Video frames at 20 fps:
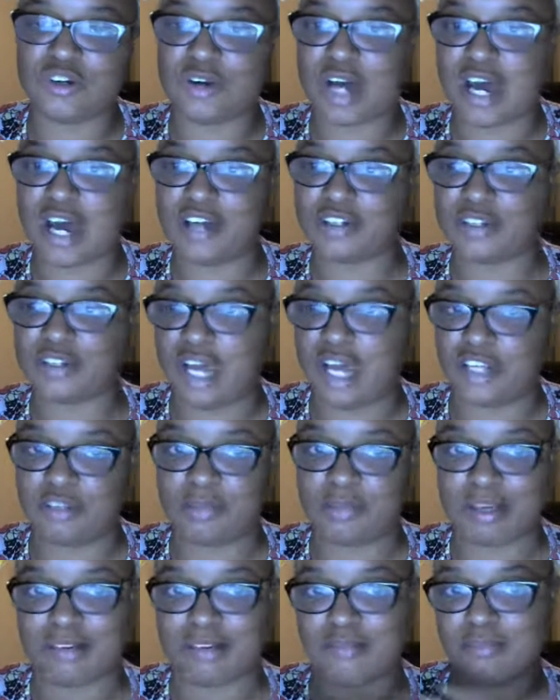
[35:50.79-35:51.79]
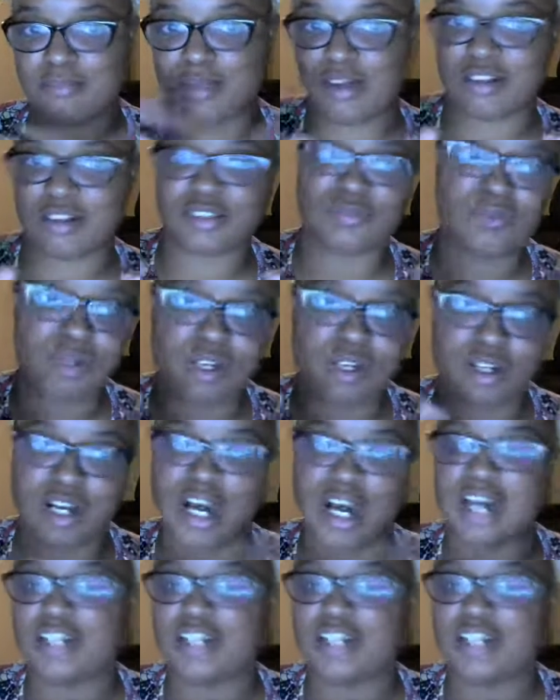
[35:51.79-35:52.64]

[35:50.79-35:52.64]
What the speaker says: how you make marriage work,